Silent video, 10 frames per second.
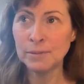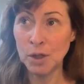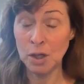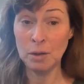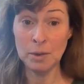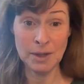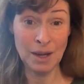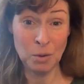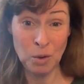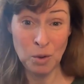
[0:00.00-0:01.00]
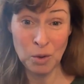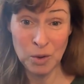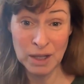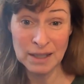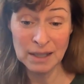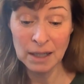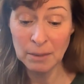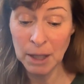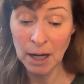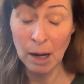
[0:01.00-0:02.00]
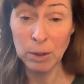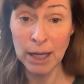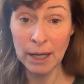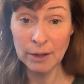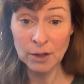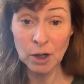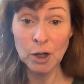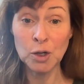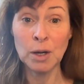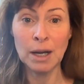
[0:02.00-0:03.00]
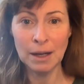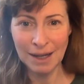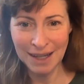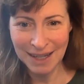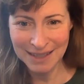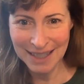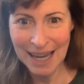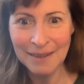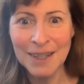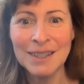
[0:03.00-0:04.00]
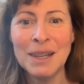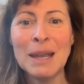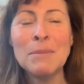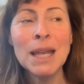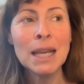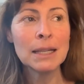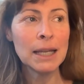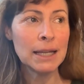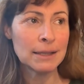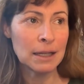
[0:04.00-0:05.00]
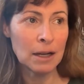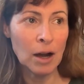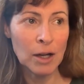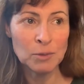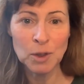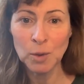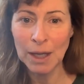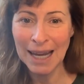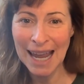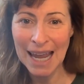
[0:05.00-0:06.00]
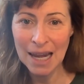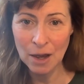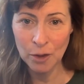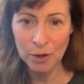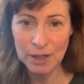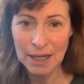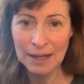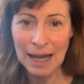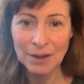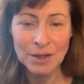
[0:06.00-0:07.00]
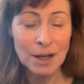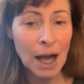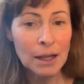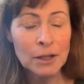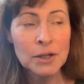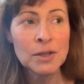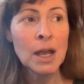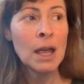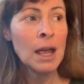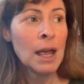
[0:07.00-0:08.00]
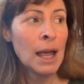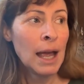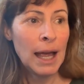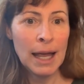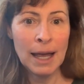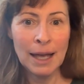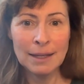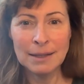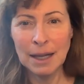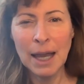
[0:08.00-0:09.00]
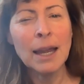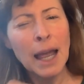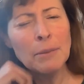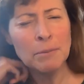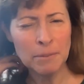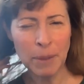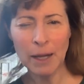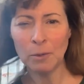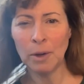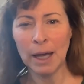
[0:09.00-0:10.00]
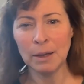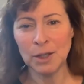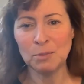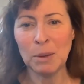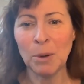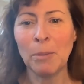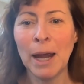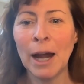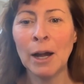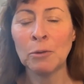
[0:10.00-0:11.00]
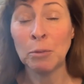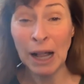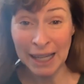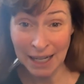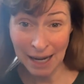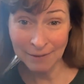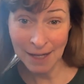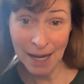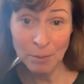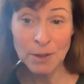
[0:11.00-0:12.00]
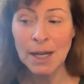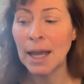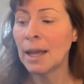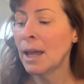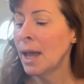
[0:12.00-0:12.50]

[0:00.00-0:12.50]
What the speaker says: she was like, "Whoa, this is going to be a complicated surgery, and he needs to have it immediately. It's going to cost between $8,000 and $13,000. And by the way, just be prepared. We're probably going to have to amputate."